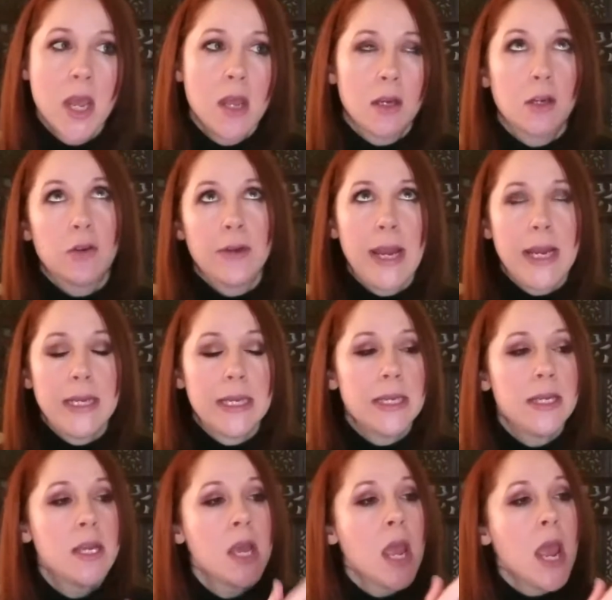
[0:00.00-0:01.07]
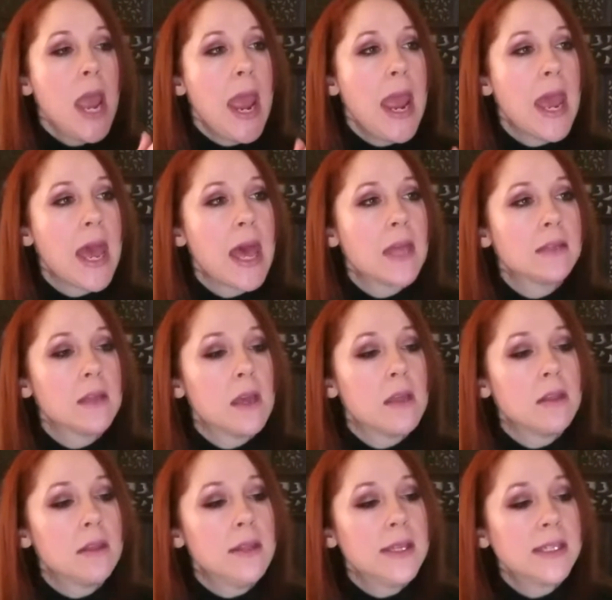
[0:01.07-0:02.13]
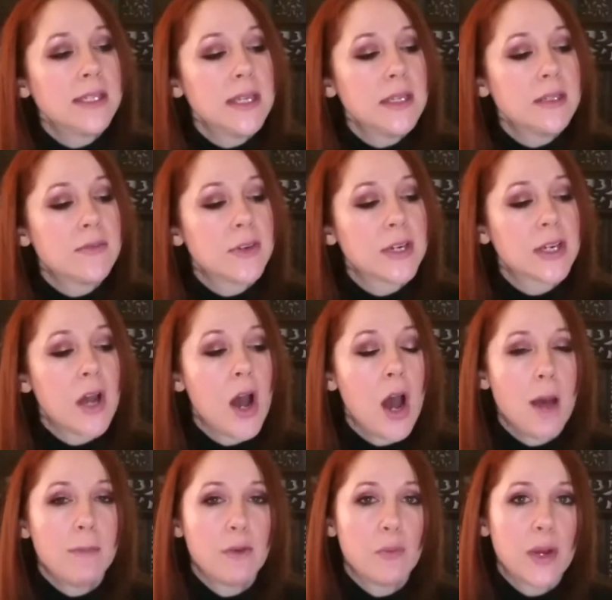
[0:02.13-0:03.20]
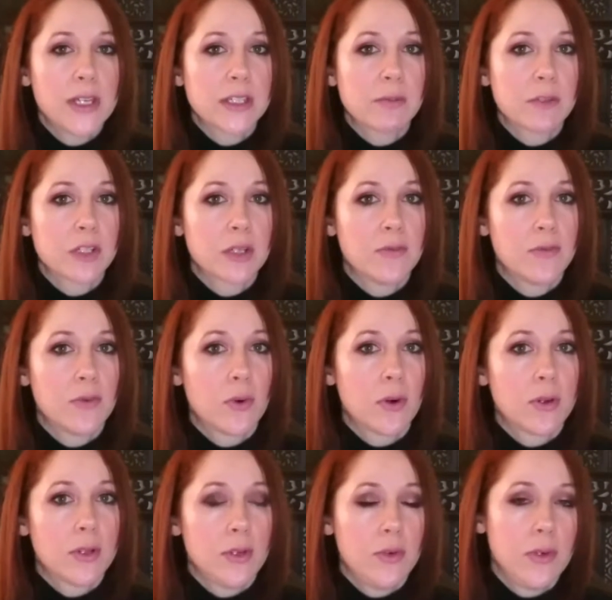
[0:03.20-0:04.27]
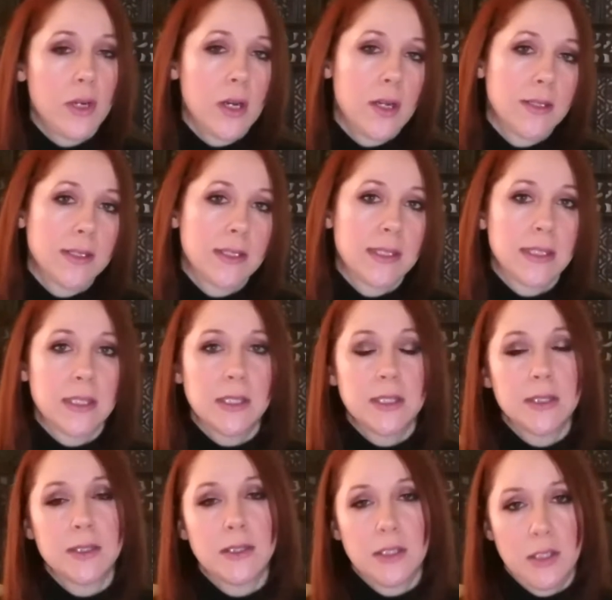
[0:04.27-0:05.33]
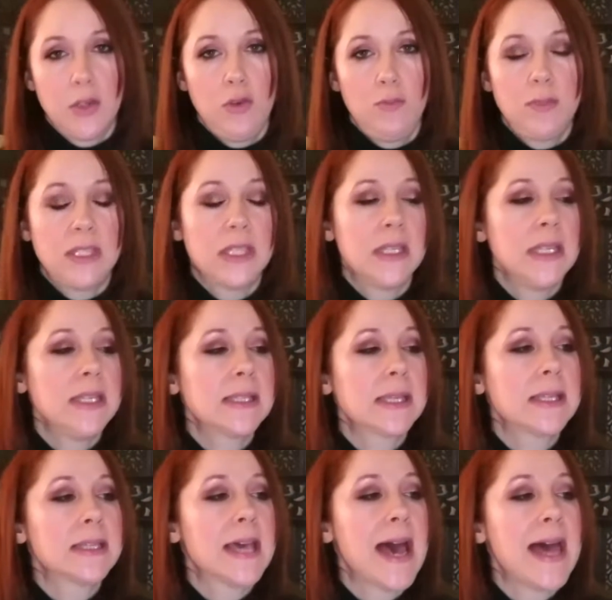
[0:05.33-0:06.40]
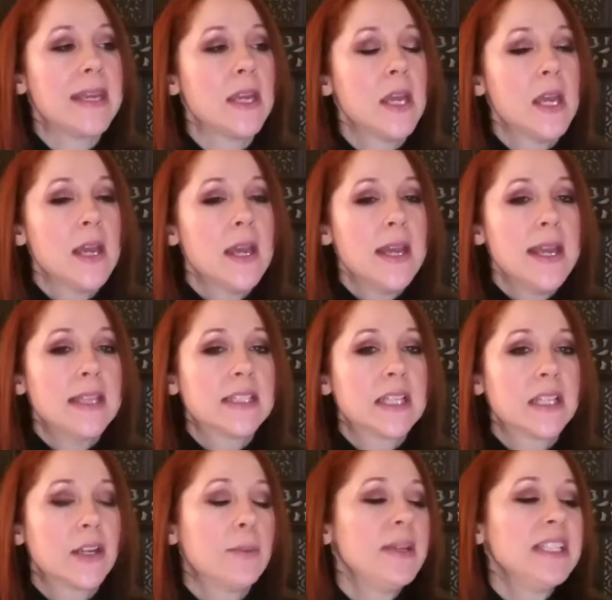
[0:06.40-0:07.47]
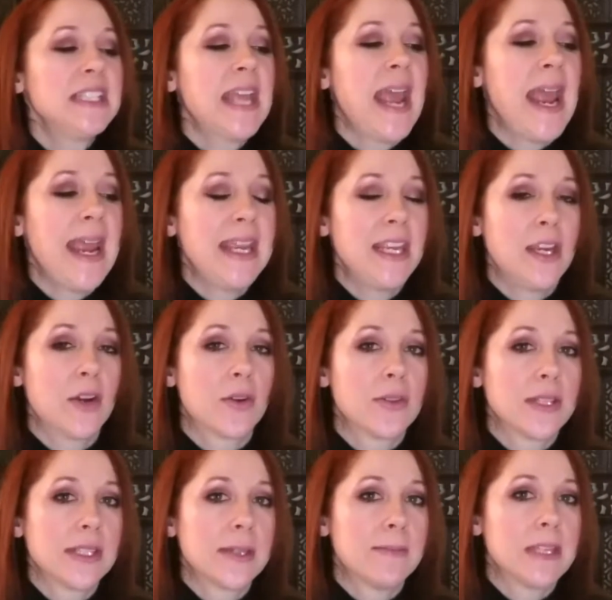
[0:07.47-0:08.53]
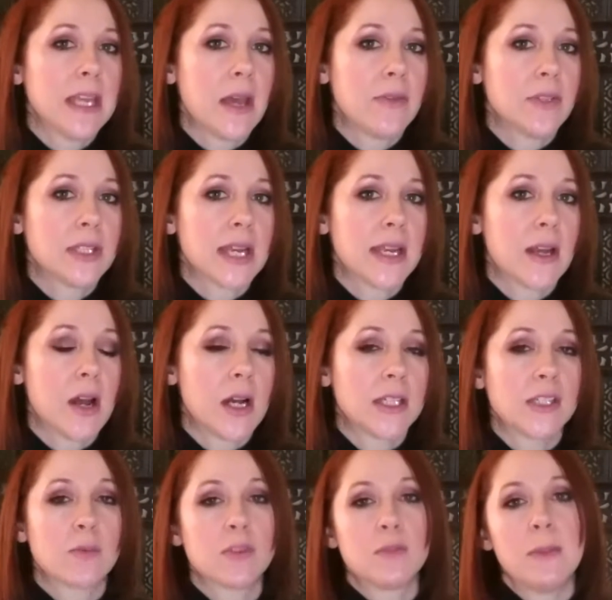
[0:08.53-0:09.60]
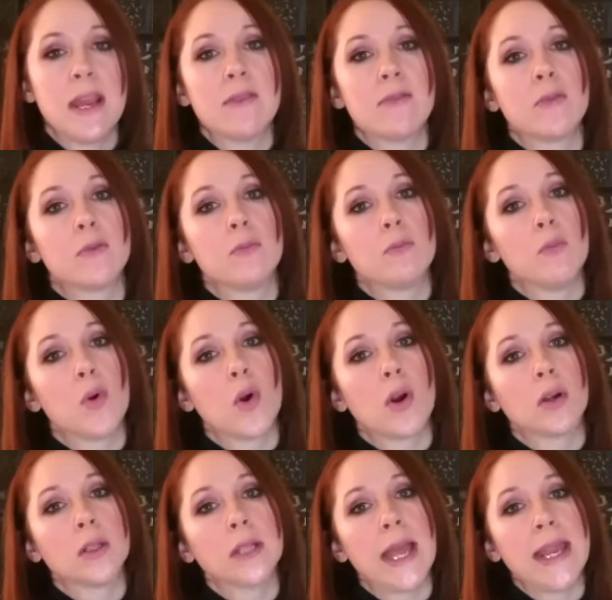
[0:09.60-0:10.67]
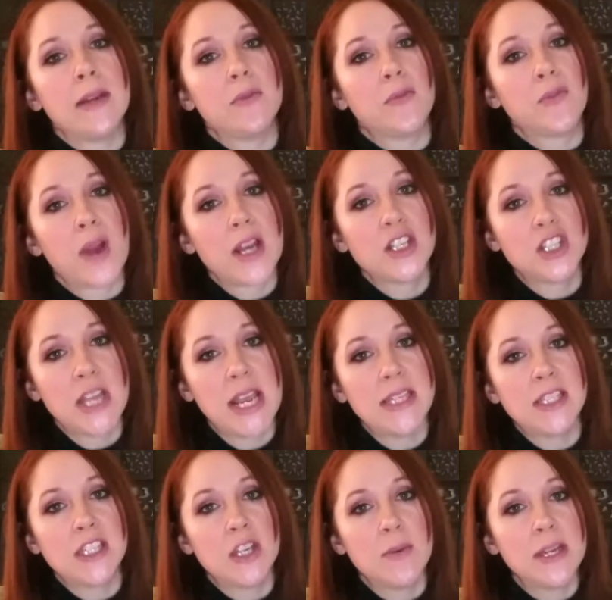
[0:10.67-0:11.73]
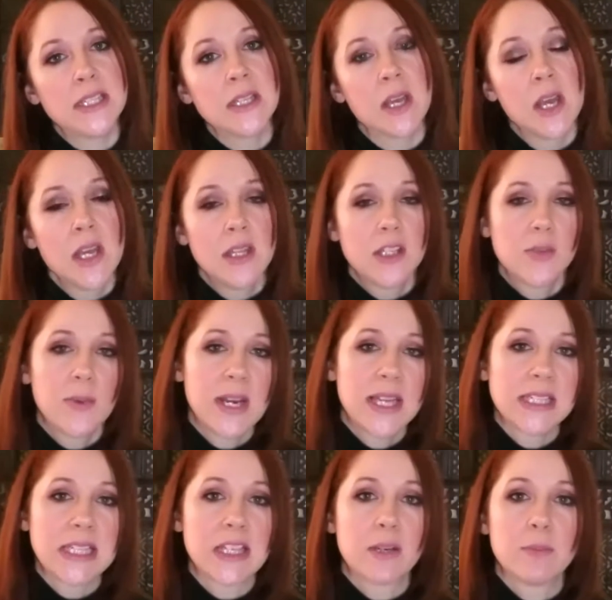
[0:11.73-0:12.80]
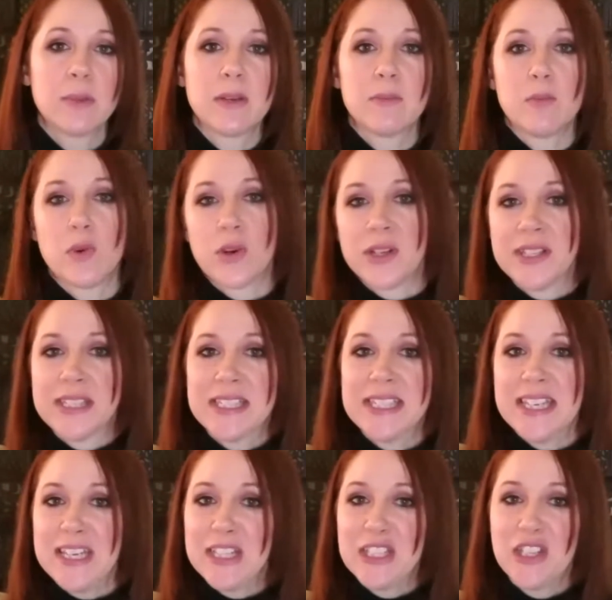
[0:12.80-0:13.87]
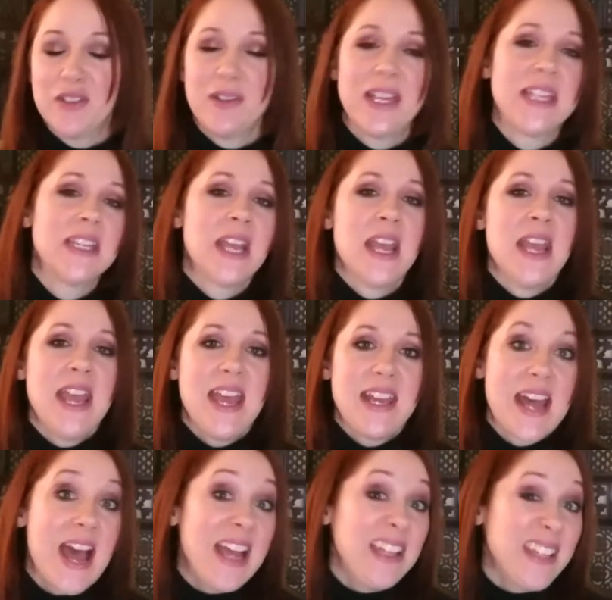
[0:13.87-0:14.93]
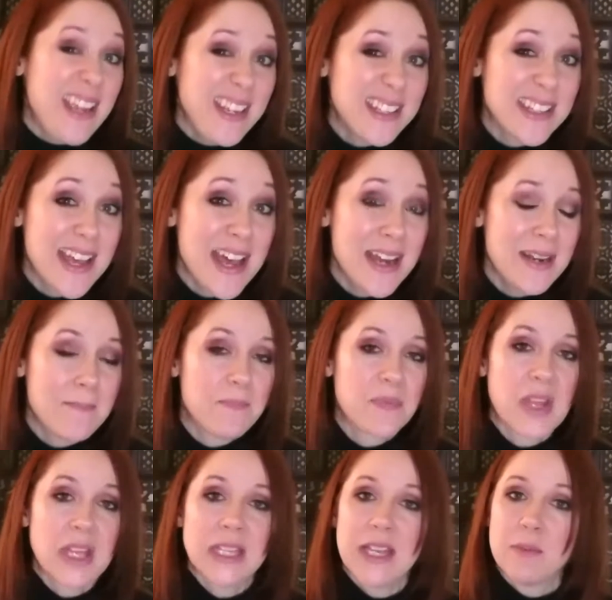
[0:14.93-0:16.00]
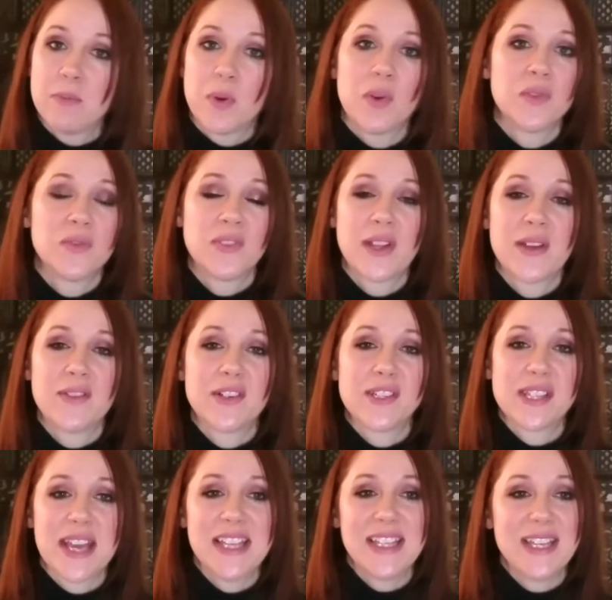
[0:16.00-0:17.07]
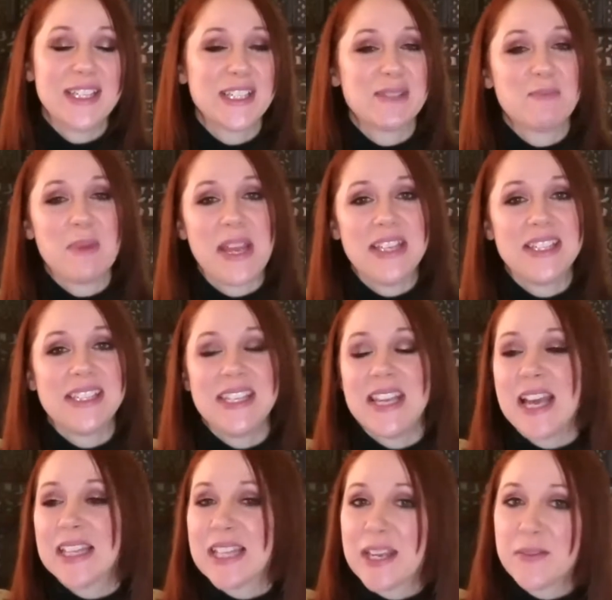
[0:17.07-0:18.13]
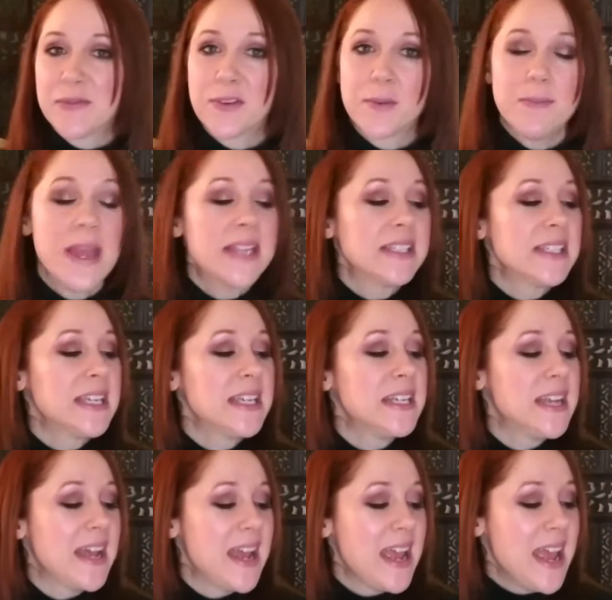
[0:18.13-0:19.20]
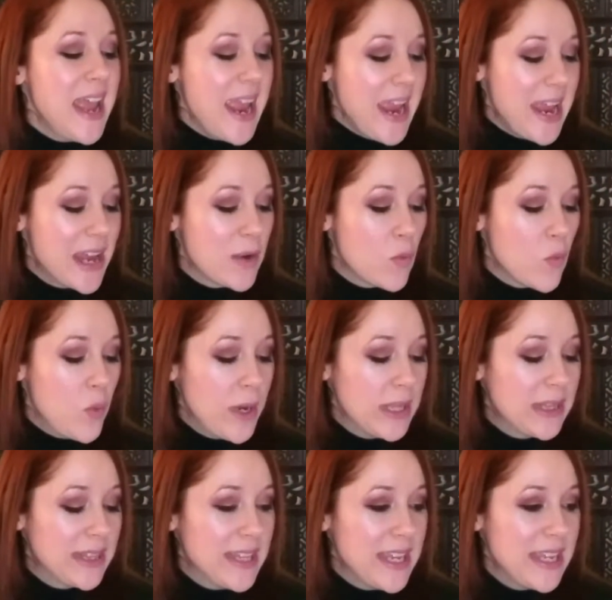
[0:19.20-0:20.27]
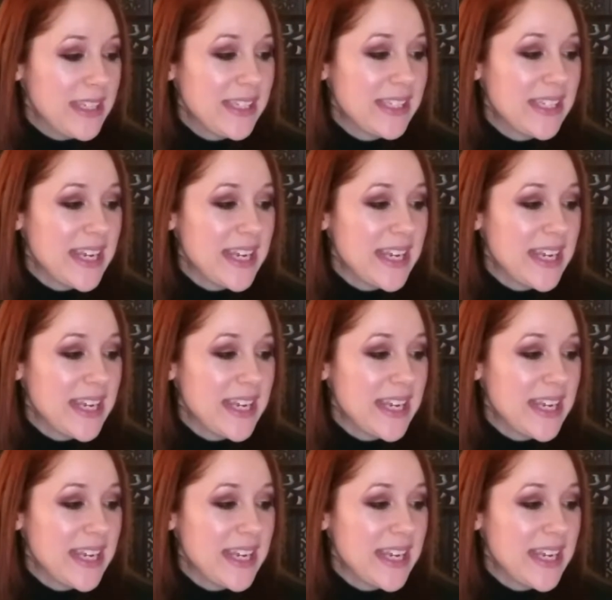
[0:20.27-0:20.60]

created. And this is a very common one, especially for the udons and soups and things like that. It's a little bit tangier than some of the other daikons, which may have a more light, fresh taste to it. This one has a little bit more zing to it. And I like that. I like bold flavors. I like spicy. I like fermented. And with this,